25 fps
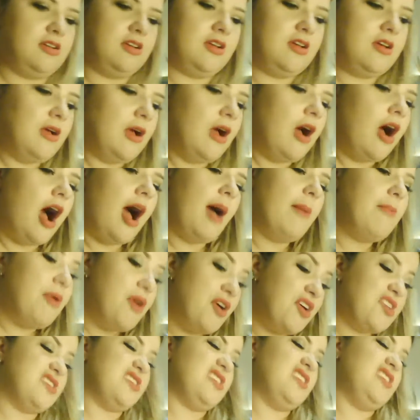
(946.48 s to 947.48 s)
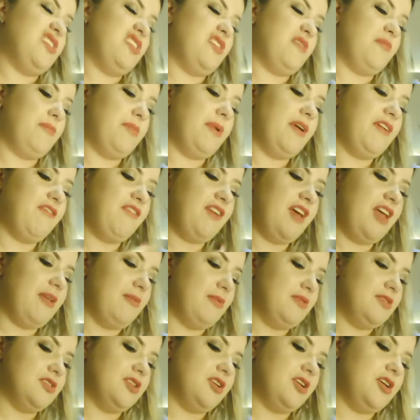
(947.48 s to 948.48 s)
I'm personally not a big fan of
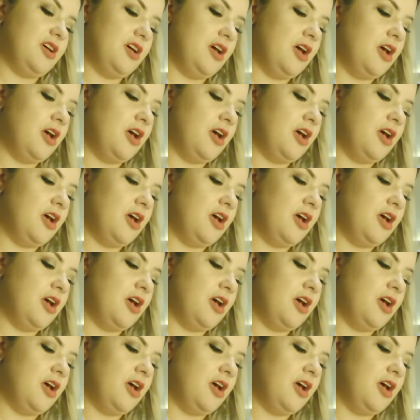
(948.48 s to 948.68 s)
Madonna.